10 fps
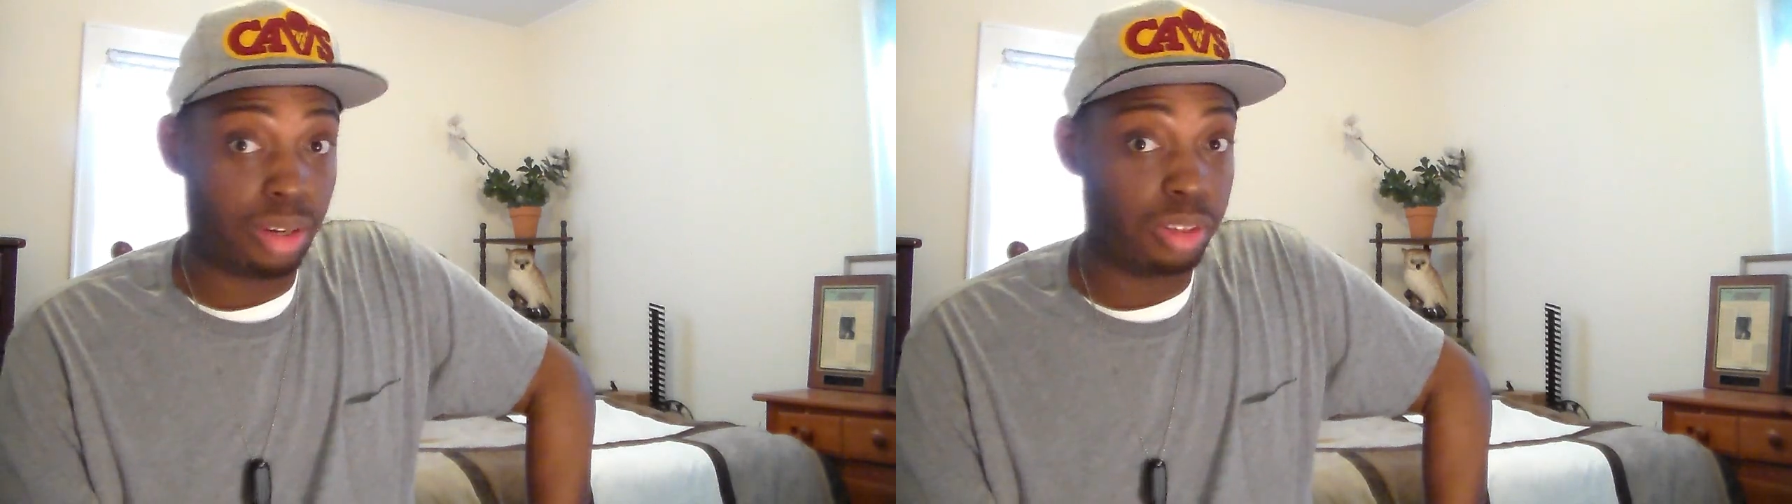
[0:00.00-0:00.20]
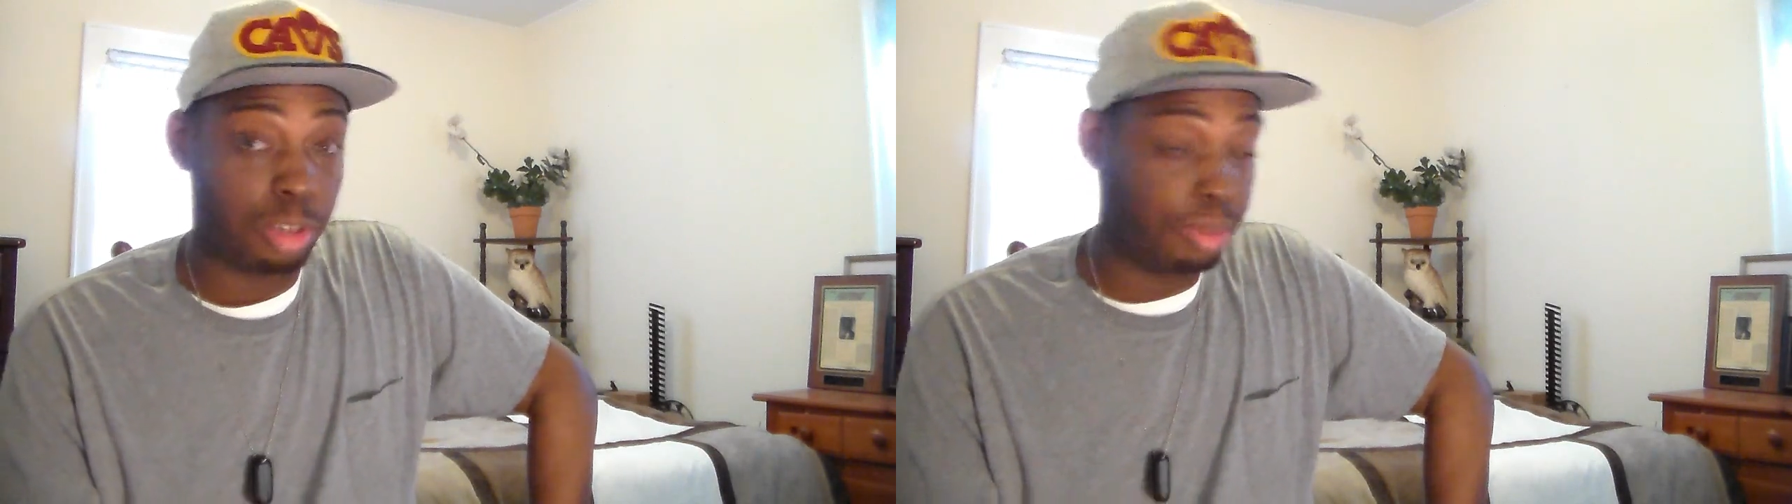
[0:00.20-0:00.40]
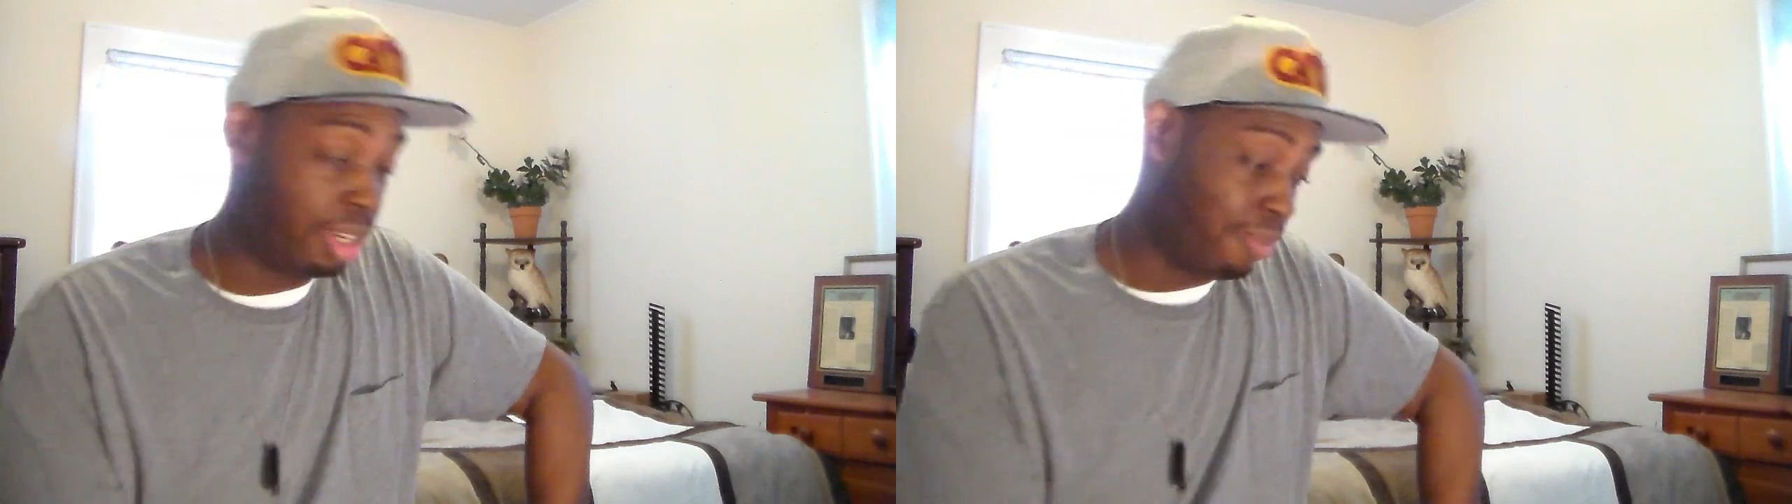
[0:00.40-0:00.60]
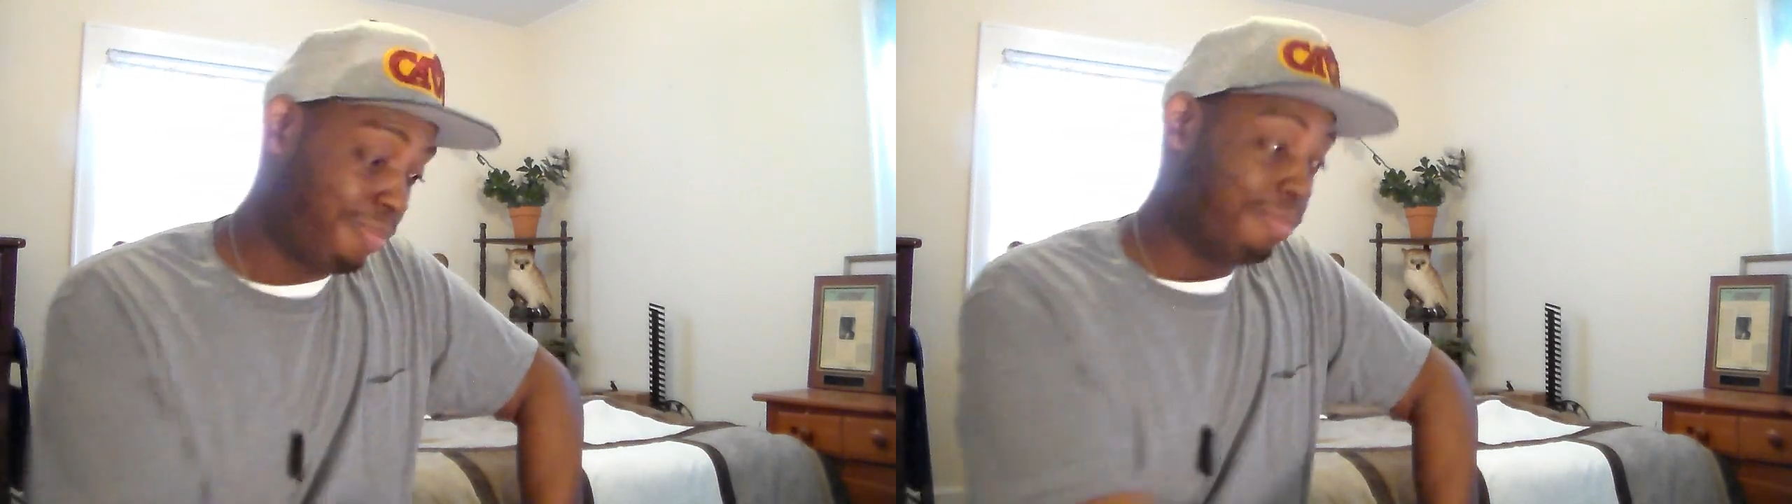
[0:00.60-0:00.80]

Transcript: I know it's going to be